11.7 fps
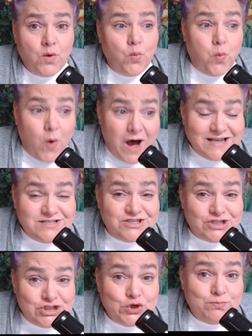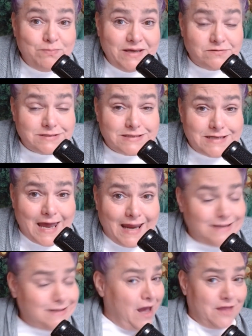1 to 2 meals a day,
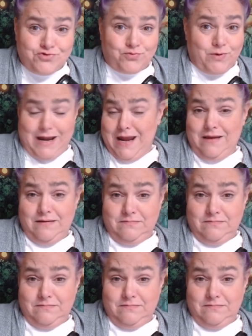not three.